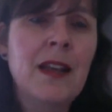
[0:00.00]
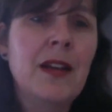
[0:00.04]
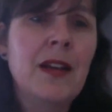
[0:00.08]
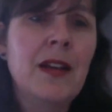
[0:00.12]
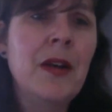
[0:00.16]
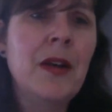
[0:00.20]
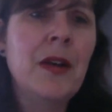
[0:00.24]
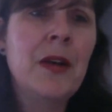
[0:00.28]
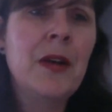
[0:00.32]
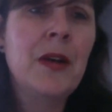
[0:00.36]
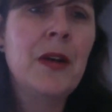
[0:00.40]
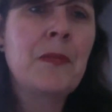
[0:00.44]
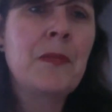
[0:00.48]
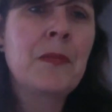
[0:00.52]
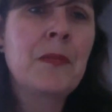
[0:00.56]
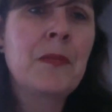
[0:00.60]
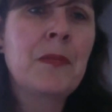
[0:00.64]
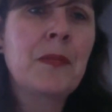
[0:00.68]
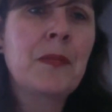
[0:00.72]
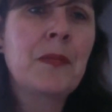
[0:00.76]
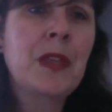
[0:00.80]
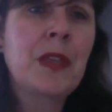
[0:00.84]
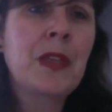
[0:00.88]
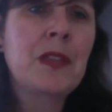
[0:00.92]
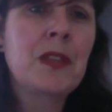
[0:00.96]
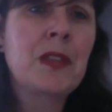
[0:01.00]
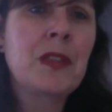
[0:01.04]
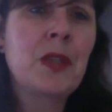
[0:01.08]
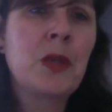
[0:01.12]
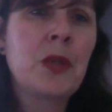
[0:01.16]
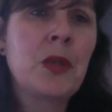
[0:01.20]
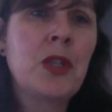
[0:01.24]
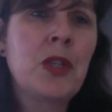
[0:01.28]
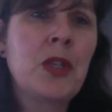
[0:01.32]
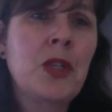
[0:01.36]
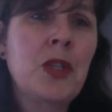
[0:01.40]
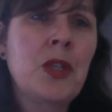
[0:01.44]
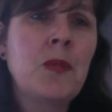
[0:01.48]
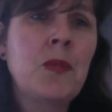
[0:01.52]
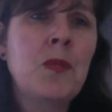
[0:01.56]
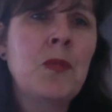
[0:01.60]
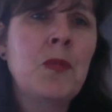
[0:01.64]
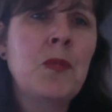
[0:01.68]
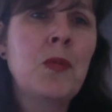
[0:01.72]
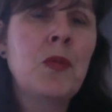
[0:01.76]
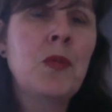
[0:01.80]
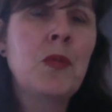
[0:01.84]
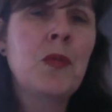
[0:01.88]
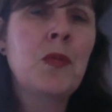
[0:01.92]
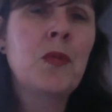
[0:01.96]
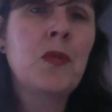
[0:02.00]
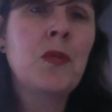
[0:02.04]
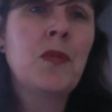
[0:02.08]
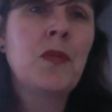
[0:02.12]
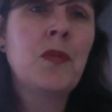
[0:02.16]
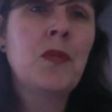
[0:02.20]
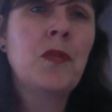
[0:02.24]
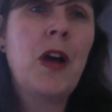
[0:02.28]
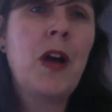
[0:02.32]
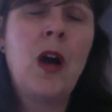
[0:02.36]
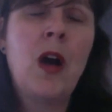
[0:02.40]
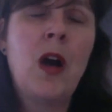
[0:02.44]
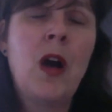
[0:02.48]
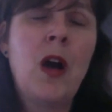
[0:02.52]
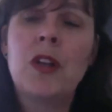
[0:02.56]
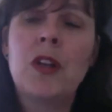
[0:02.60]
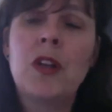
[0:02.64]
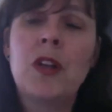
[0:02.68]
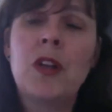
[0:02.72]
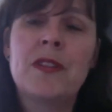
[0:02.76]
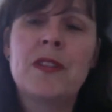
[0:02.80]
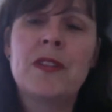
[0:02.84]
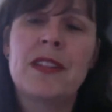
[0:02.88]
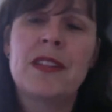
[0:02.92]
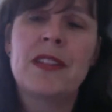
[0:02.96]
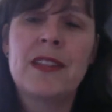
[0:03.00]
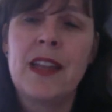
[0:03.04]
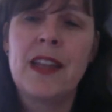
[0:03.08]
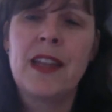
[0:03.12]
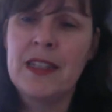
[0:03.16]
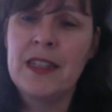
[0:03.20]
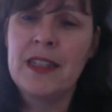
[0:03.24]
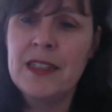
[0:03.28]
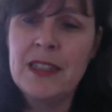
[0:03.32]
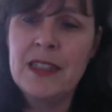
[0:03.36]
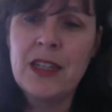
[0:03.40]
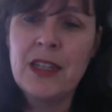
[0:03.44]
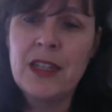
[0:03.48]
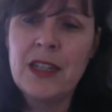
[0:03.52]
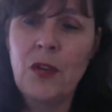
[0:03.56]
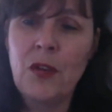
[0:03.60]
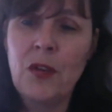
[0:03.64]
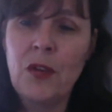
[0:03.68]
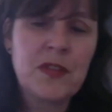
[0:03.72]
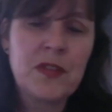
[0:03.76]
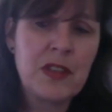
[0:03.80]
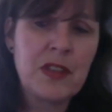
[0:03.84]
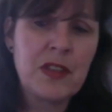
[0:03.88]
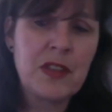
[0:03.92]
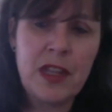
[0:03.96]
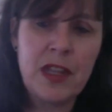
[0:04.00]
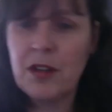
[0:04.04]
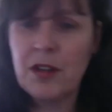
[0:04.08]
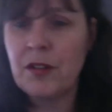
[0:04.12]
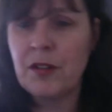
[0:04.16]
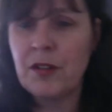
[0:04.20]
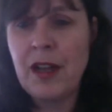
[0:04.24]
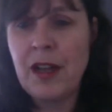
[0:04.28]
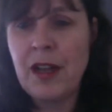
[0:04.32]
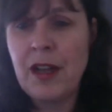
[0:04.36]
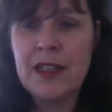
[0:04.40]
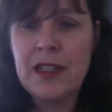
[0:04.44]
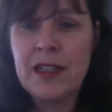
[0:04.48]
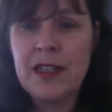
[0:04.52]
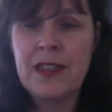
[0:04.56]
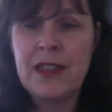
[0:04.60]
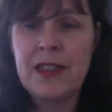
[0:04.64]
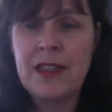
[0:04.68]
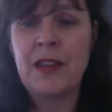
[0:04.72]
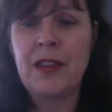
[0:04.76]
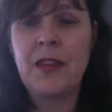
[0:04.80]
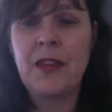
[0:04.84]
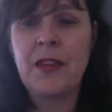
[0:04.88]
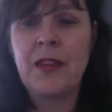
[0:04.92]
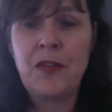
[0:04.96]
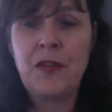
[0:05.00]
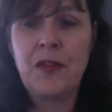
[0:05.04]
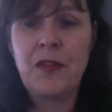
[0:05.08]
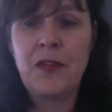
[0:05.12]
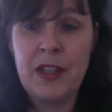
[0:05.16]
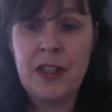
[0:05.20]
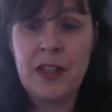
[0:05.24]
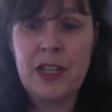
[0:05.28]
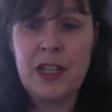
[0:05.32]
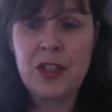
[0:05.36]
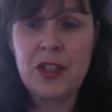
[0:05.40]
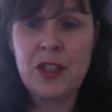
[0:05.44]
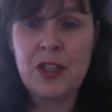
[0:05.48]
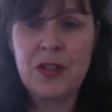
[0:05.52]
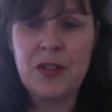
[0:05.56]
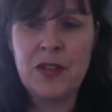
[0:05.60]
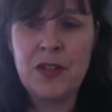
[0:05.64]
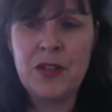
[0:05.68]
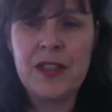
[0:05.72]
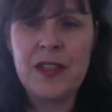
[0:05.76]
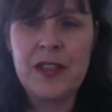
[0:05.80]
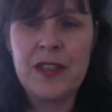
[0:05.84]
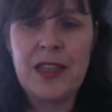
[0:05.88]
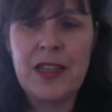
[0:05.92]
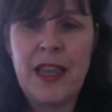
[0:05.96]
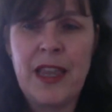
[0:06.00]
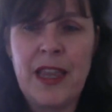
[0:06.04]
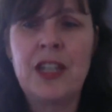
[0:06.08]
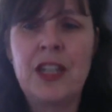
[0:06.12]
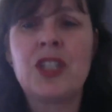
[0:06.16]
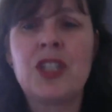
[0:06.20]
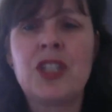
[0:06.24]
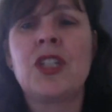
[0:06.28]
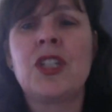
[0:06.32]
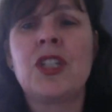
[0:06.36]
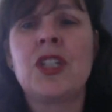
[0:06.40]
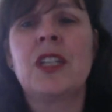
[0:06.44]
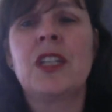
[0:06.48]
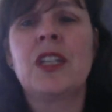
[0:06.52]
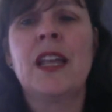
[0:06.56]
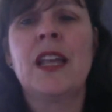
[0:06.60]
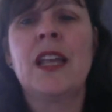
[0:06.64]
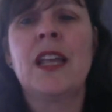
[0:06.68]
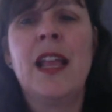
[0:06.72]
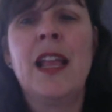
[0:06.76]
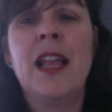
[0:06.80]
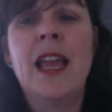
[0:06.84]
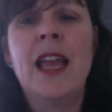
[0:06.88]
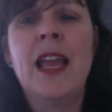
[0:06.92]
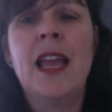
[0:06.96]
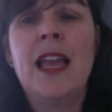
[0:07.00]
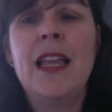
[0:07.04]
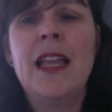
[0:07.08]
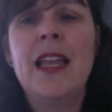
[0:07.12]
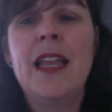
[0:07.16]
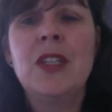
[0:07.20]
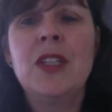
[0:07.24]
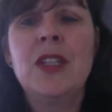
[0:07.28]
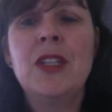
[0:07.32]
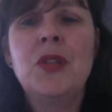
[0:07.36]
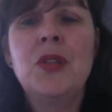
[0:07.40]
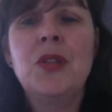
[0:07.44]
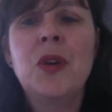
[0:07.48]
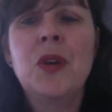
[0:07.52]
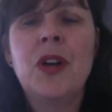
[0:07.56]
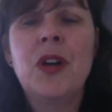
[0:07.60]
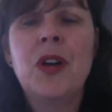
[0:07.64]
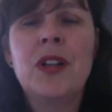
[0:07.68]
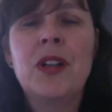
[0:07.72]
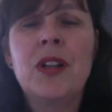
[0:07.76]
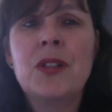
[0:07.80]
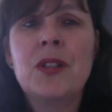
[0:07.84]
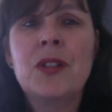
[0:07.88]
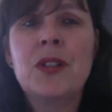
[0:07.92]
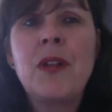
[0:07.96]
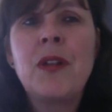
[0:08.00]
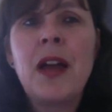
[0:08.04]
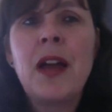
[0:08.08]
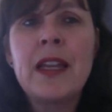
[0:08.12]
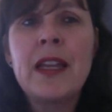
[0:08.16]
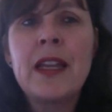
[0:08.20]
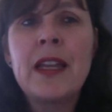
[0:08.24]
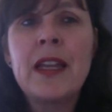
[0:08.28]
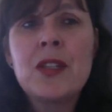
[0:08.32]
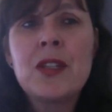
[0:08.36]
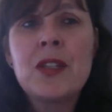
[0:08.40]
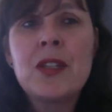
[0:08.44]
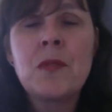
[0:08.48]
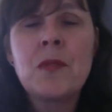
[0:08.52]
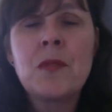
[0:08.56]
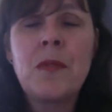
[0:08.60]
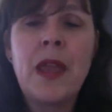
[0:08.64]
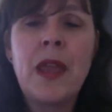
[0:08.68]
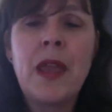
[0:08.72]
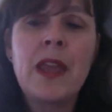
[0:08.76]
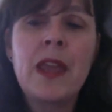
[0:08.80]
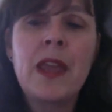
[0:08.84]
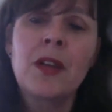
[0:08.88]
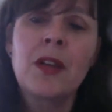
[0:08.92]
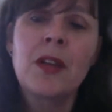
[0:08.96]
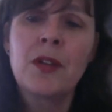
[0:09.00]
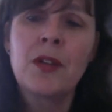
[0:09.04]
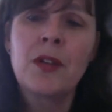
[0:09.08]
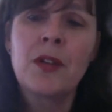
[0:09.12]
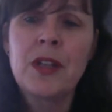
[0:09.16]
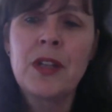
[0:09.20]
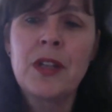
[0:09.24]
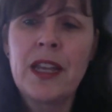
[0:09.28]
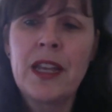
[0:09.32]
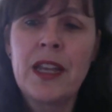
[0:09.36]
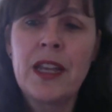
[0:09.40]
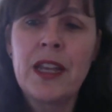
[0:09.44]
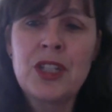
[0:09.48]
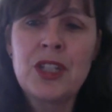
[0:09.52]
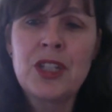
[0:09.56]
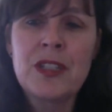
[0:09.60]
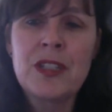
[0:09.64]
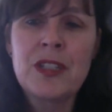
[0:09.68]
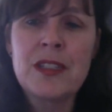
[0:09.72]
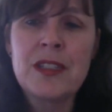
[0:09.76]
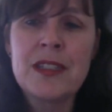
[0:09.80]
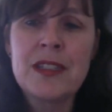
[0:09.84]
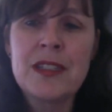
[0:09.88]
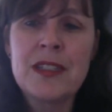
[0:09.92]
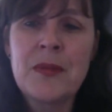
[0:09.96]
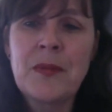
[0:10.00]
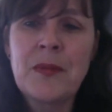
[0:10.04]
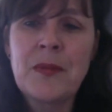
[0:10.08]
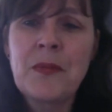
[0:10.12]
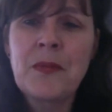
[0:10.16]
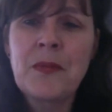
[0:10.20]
So you move out of this idea of standardizing the financial transaction, and you are trying to make connections.